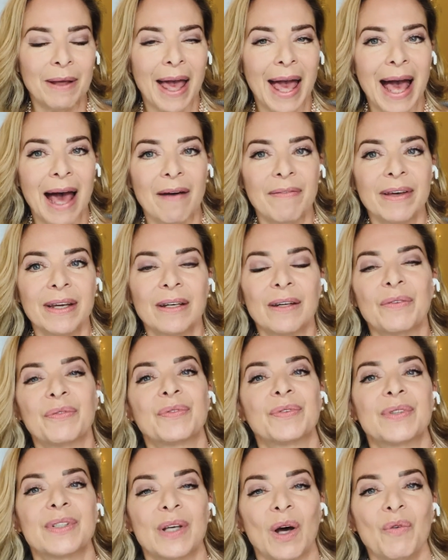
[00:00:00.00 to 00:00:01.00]
having enough
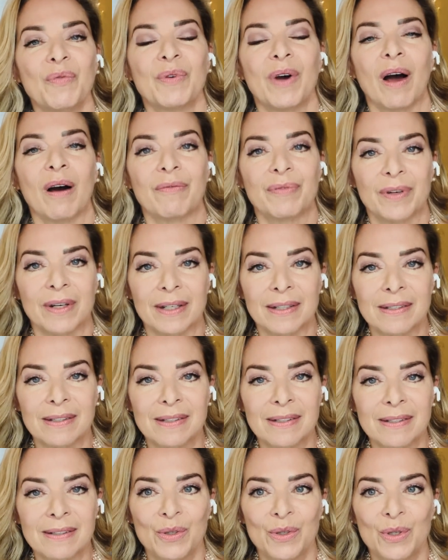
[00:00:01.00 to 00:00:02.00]
self confidence